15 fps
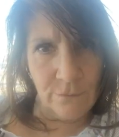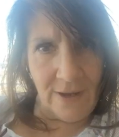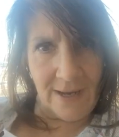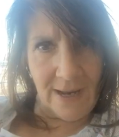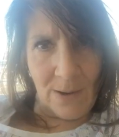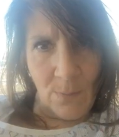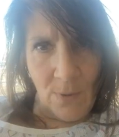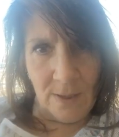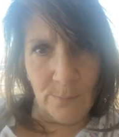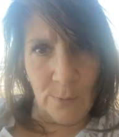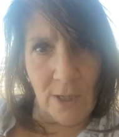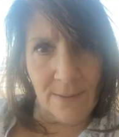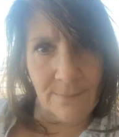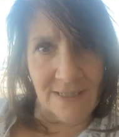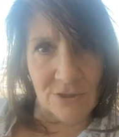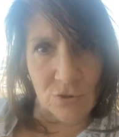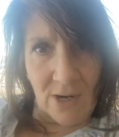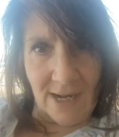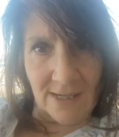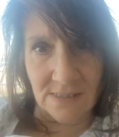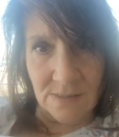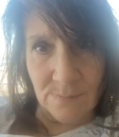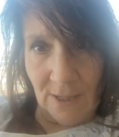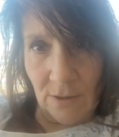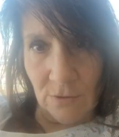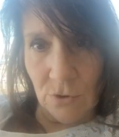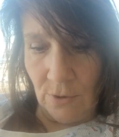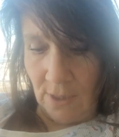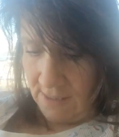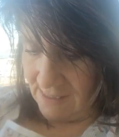if I. I want to put on my dress, my
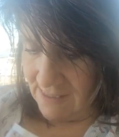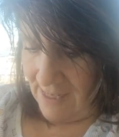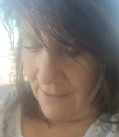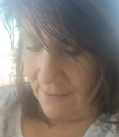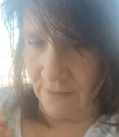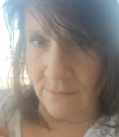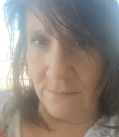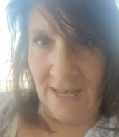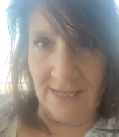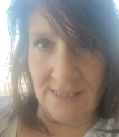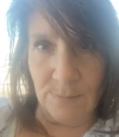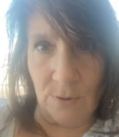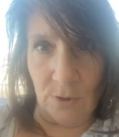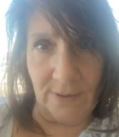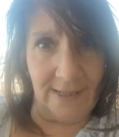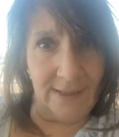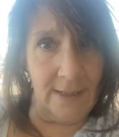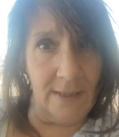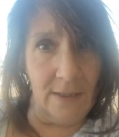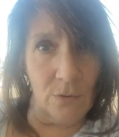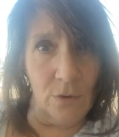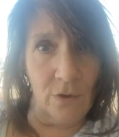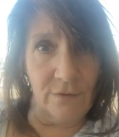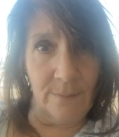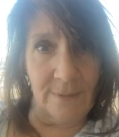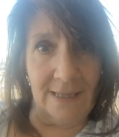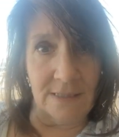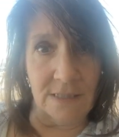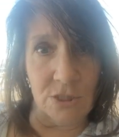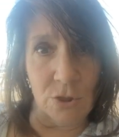own dress, not a hospital gown. I don't know if I'm
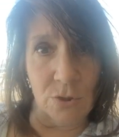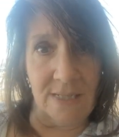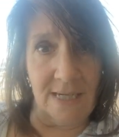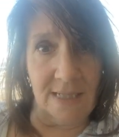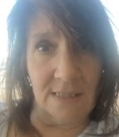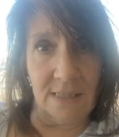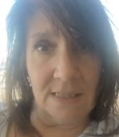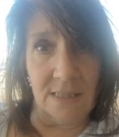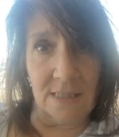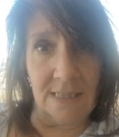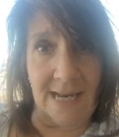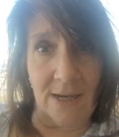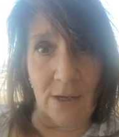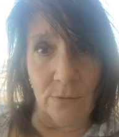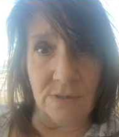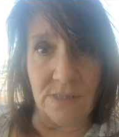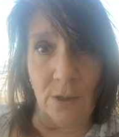allowed to do that now.